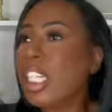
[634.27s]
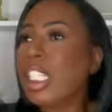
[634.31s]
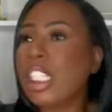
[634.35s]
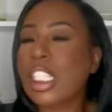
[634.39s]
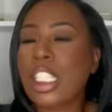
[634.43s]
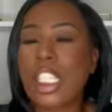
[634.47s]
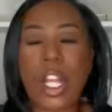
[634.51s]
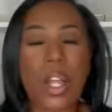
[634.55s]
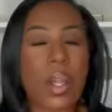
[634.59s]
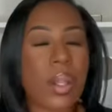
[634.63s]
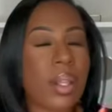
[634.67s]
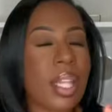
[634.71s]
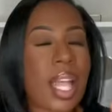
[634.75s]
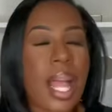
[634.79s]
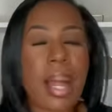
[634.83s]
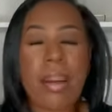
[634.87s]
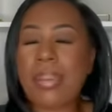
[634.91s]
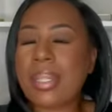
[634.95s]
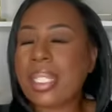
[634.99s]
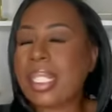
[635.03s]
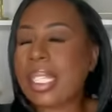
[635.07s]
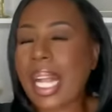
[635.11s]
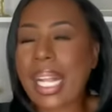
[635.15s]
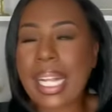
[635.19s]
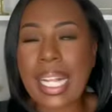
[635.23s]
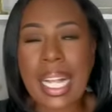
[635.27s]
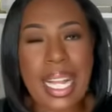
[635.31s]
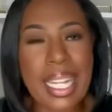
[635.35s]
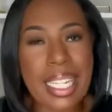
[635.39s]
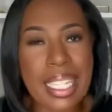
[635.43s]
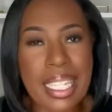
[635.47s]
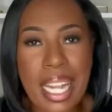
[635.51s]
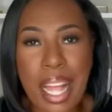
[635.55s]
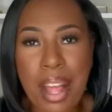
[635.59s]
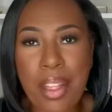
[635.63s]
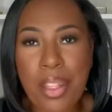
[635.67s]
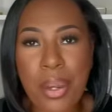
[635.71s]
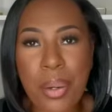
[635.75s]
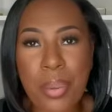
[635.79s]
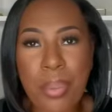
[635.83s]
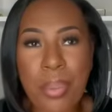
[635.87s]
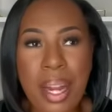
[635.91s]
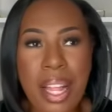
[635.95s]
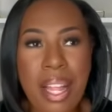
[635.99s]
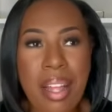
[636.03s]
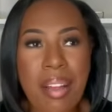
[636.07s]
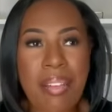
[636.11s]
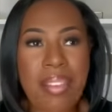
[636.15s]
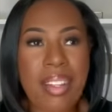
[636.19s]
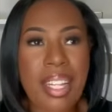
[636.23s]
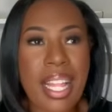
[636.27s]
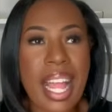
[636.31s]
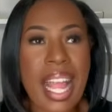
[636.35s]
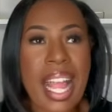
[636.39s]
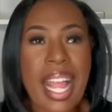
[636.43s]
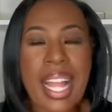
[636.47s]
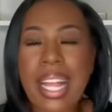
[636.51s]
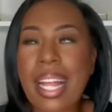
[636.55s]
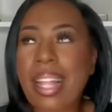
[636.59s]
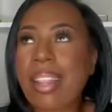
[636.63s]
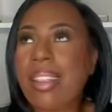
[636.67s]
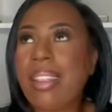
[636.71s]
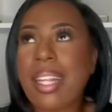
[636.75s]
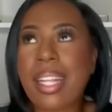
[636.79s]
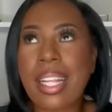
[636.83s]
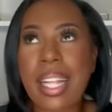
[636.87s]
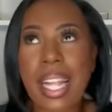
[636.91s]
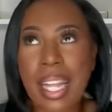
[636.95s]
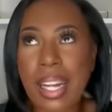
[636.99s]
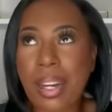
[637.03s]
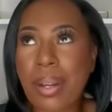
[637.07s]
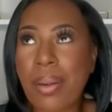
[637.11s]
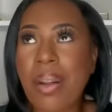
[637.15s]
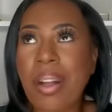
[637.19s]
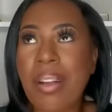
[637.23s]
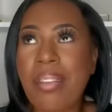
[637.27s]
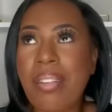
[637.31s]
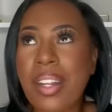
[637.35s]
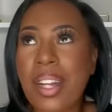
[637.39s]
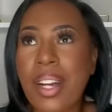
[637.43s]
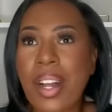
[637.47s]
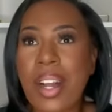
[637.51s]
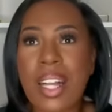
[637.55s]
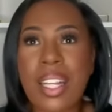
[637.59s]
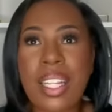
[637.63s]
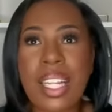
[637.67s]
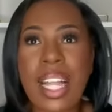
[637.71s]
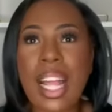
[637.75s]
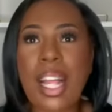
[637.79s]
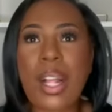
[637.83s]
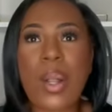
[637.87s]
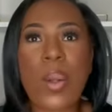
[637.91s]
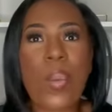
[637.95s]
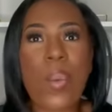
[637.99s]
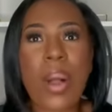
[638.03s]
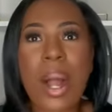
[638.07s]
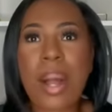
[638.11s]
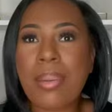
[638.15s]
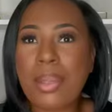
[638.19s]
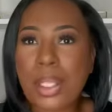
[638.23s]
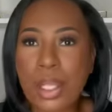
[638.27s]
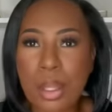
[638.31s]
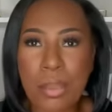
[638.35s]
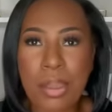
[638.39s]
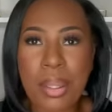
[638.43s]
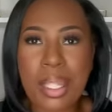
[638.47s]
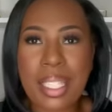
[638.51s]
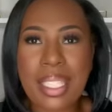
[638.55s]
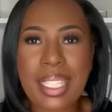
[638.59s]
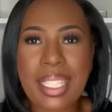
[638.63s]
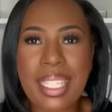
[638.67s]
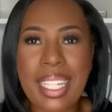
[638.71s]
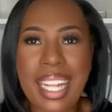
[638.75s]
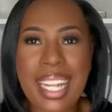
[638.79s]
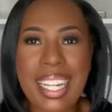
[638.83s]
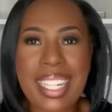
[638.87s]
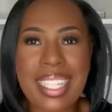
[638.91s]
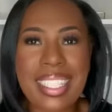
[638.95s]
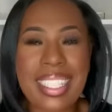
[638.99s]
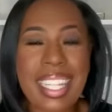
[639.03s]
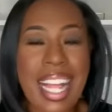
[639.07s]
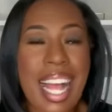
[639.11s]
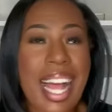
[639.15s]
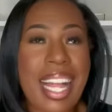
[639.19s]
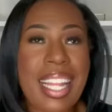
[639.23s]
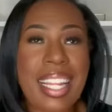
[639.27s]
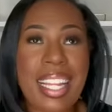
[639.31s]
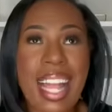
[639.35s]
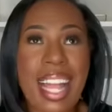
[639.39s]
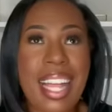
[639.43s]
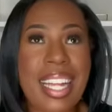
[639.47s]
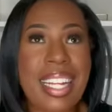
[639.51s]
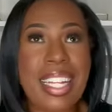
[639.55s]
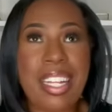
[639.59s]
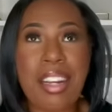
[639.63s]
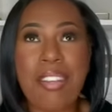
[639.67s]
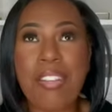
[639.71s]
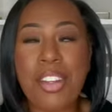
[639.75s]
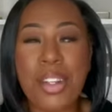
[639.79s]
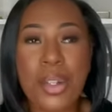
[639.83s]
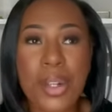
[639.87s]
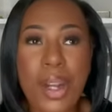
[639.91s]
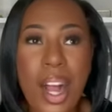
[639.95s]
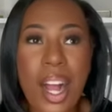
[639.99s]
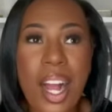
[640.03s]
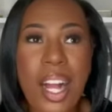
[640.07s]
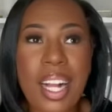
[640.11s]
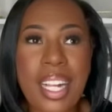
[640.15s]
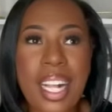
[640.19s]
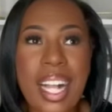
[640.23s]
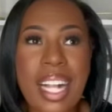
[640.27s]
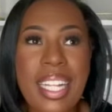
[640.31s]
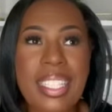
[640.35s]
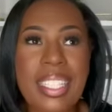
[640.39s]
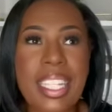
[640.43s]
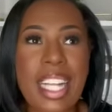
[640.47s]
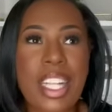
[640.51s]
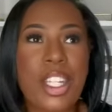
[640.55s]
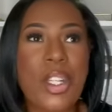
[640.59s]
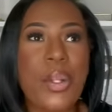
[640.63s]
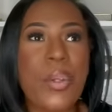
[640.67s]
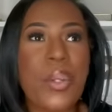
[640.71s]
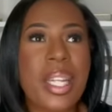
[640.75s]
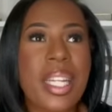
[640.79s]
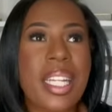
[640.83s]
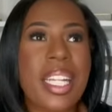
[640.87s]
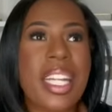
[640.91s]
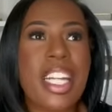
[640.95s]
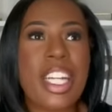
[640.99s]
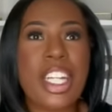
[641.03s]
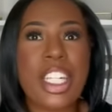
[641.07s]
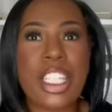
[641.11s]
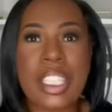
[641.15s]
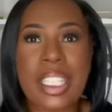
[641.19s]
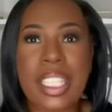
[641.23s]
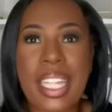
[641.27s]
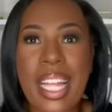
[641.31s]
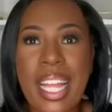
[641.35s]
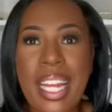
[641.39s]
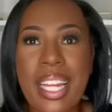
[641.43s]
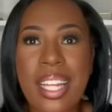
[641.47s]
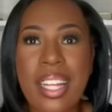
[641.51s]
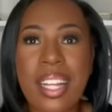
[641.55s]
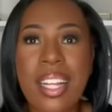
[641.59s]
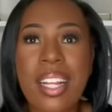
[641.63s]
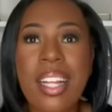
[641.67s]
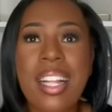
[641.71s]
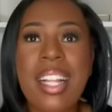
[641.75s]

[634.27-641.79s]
So that was like another red flag, the ghetto of it all. Like, why would you put Santa's hotline? And if you call guys, like, you could hear Santa